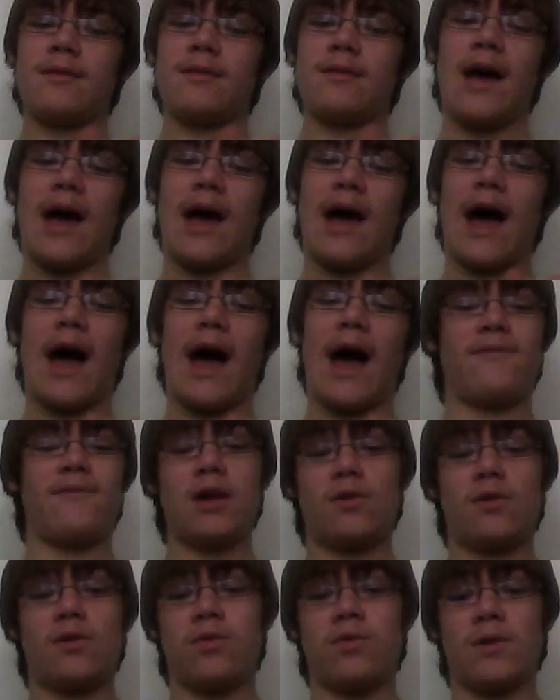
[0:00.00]
I have
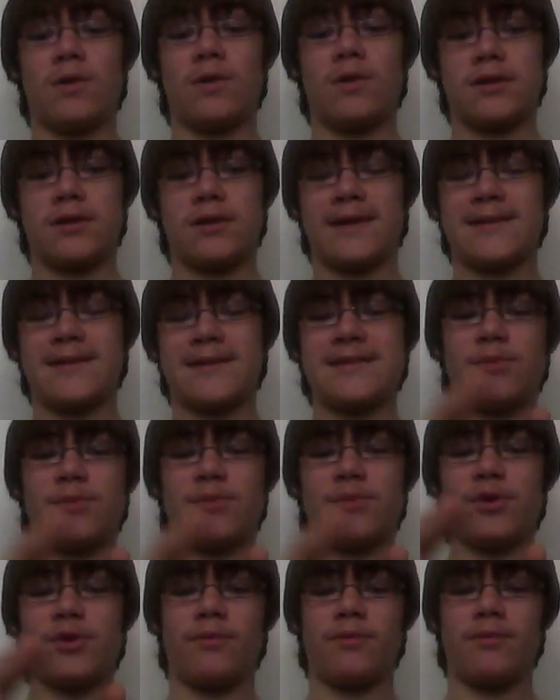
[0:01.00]
very
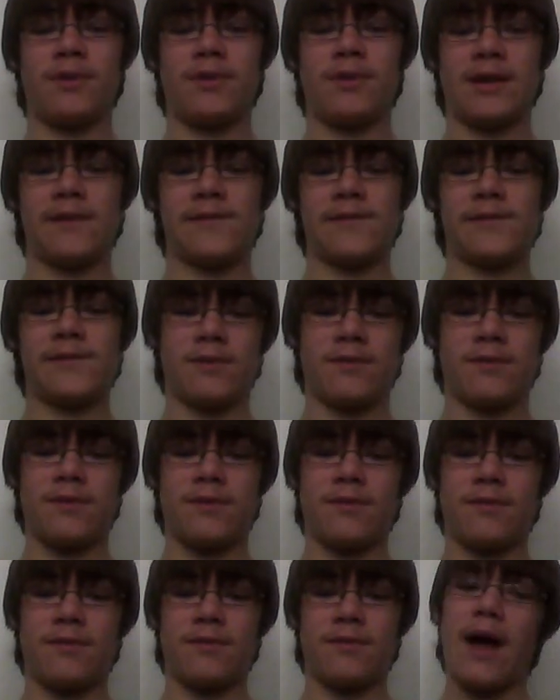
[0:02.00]
questionable beliefs
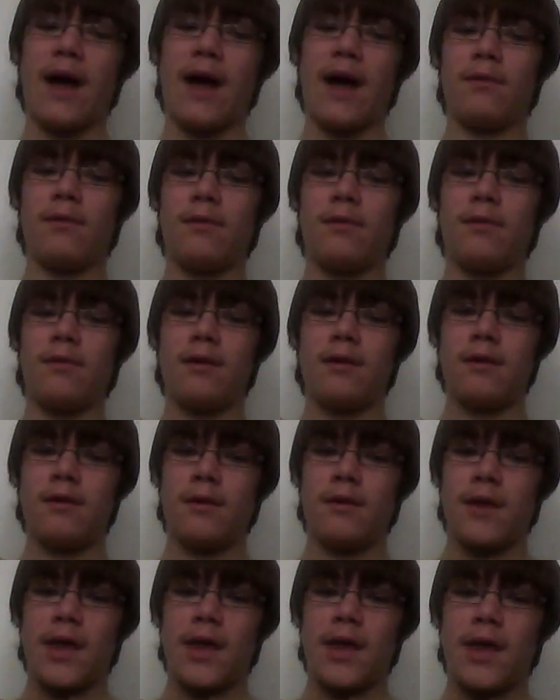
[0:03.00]
with the Bible.
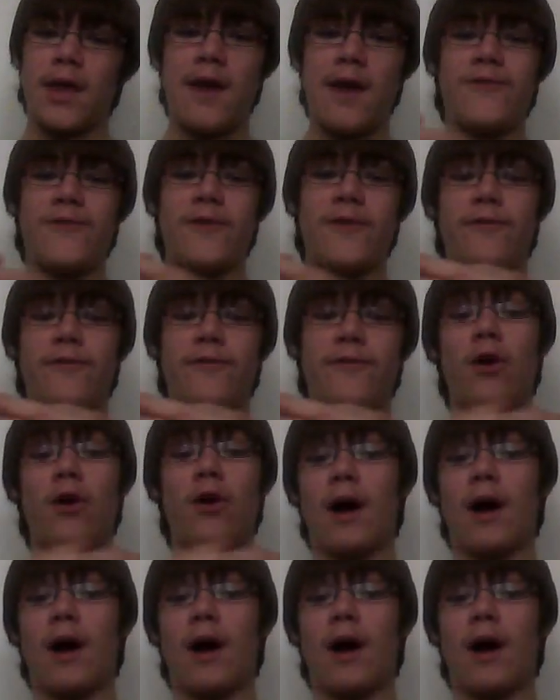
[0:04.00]
If you've already